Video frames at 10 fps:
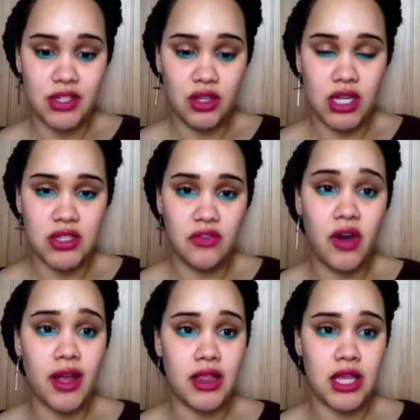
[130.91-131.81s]
so you need to
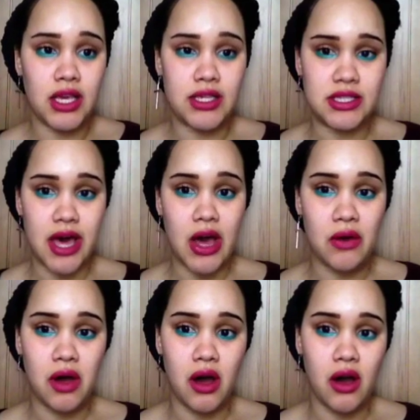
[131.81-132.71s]
find things that
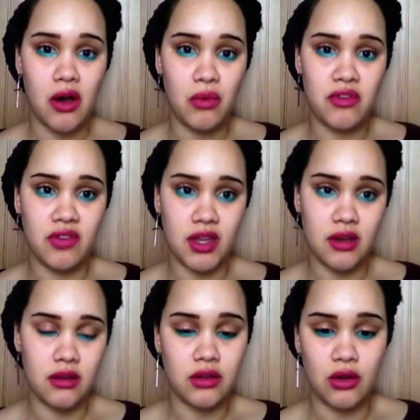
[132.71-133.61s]
are within